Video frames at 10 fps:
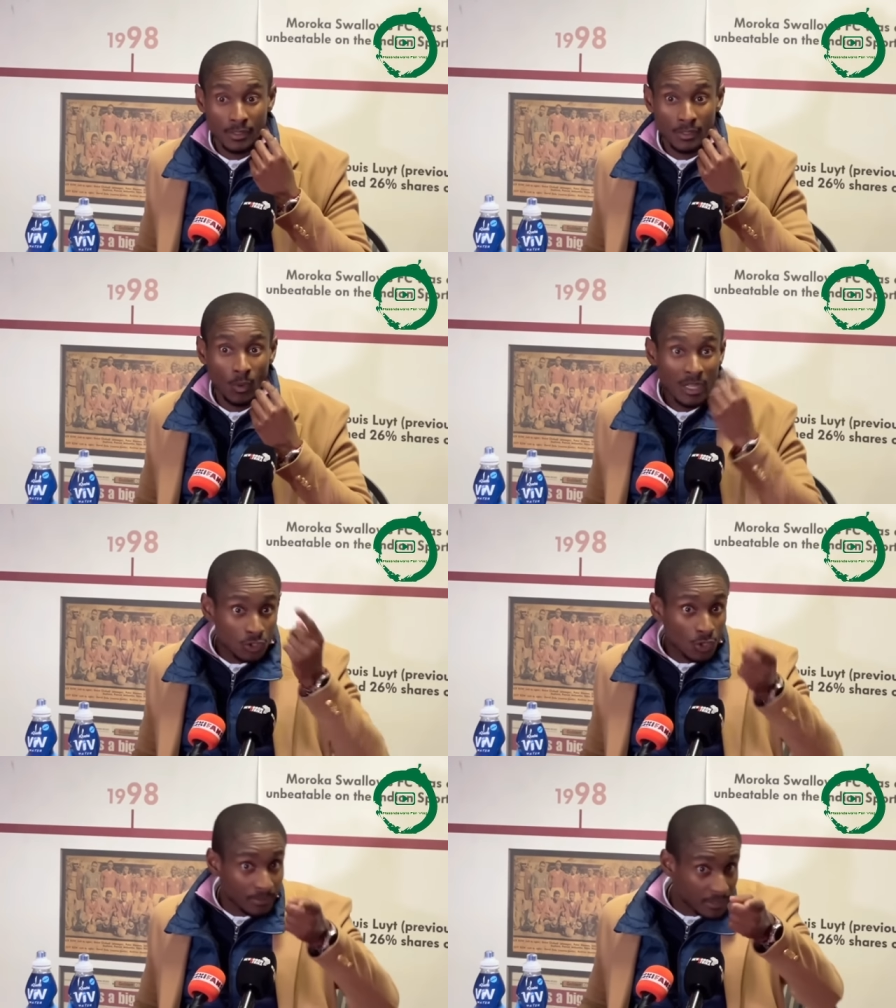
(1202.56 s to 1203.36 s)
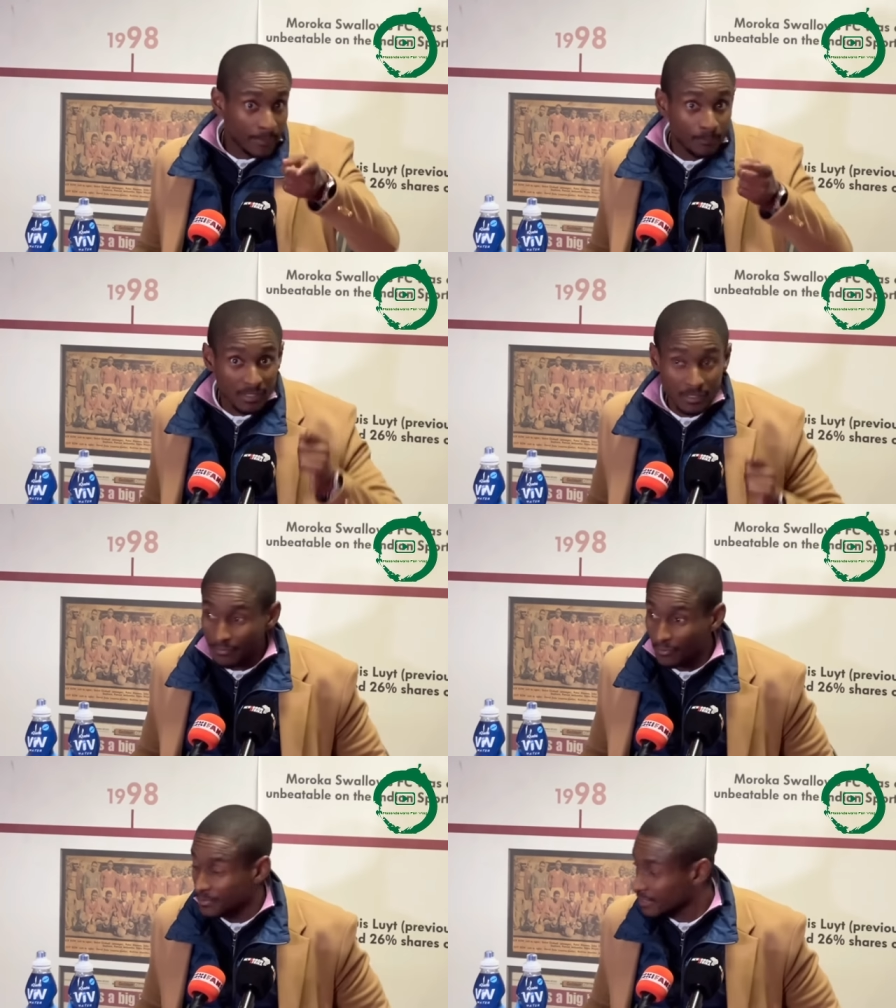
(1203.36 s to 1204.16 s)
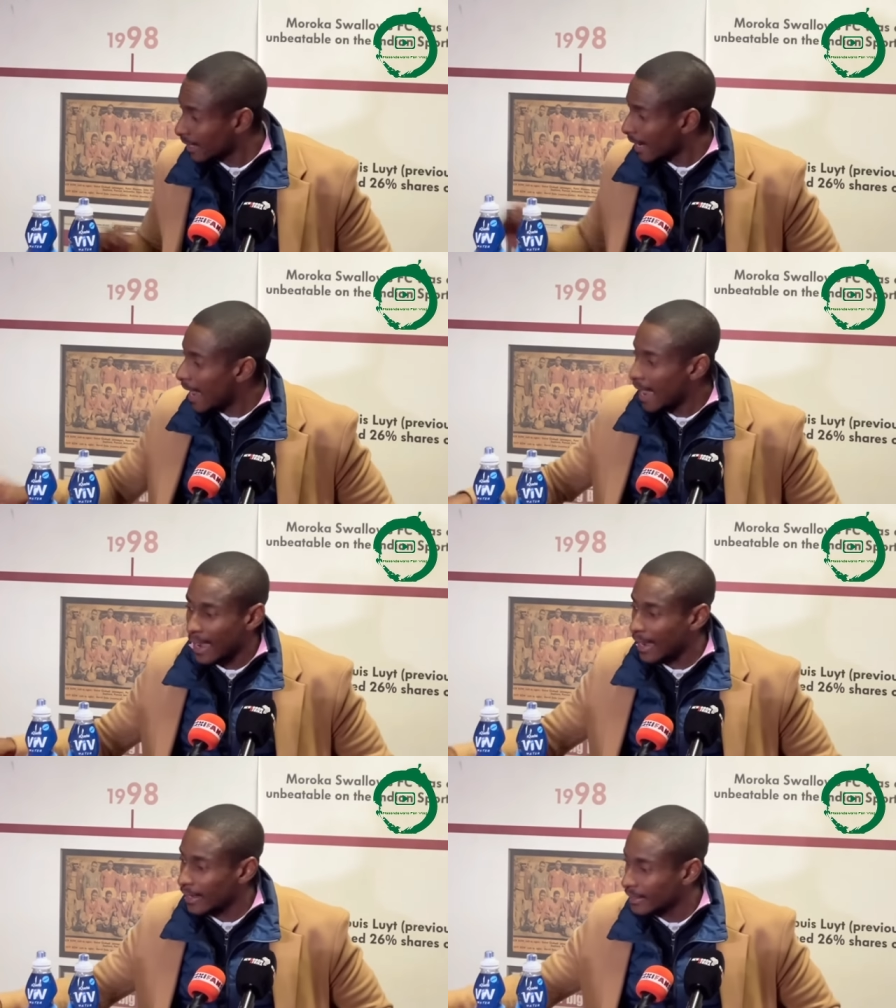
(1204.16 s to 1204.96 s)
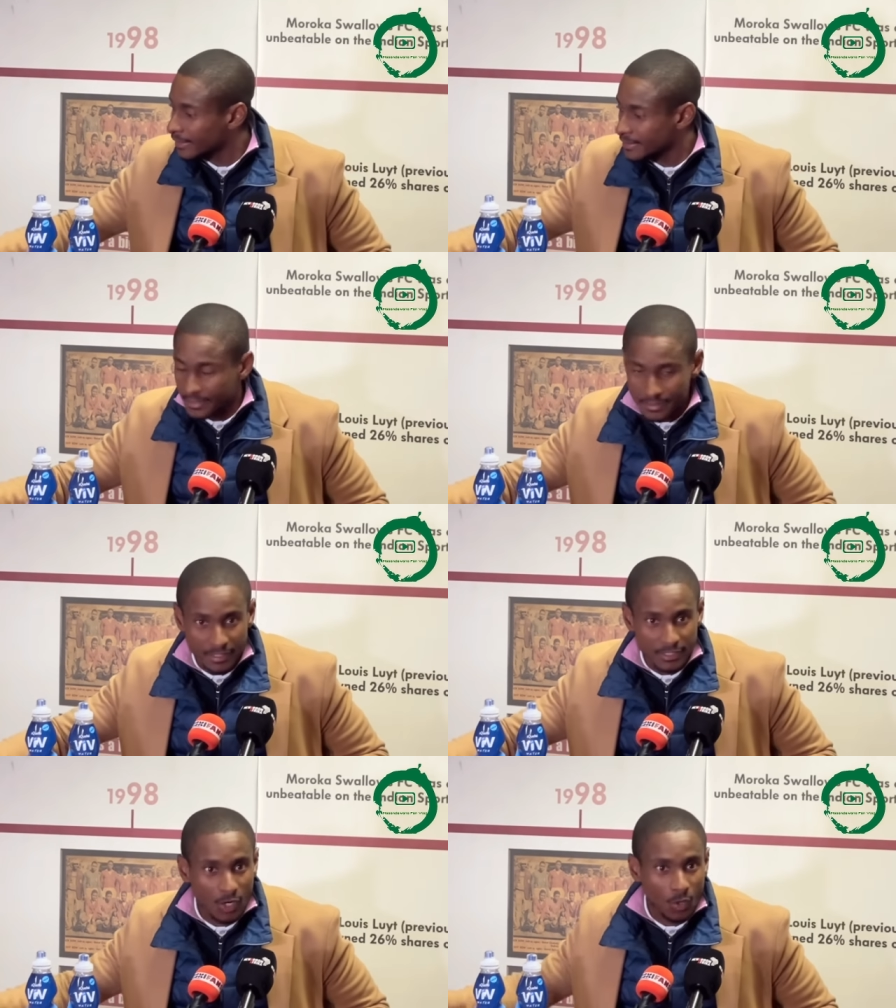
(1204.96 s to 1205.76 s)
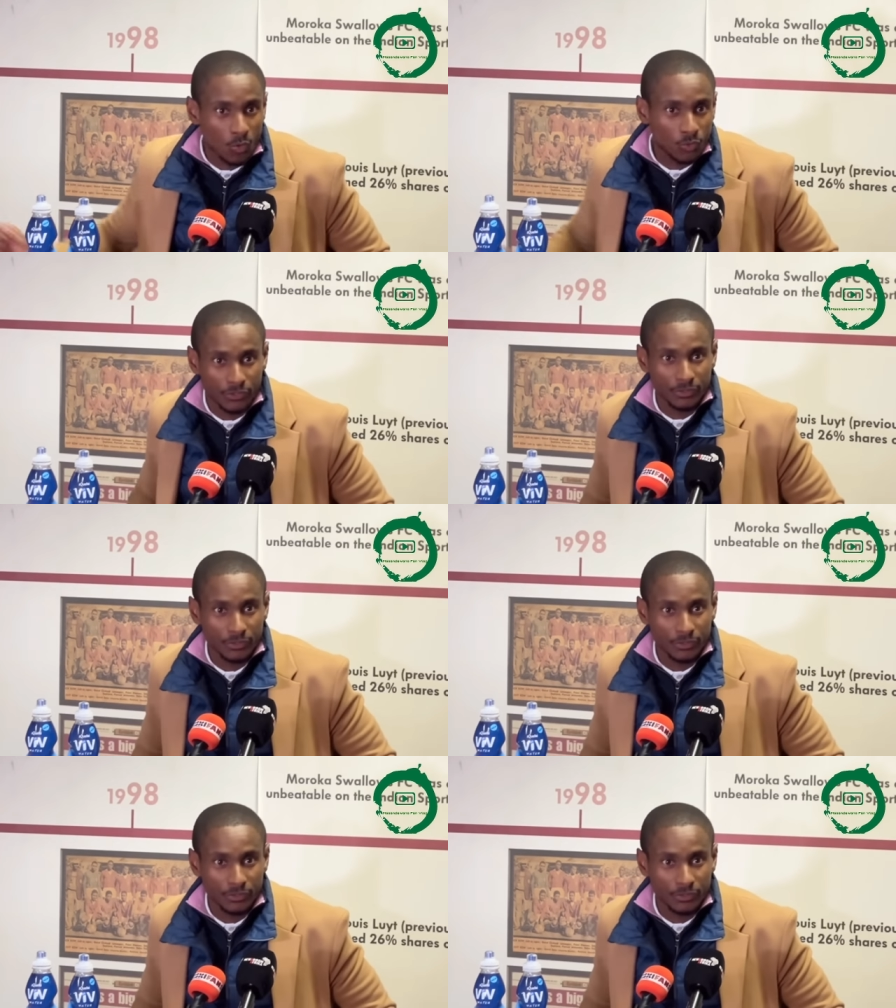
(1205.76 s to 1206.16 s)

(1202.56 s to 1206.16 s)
what stops that person from saying, "Ah, uh it's it's a goal."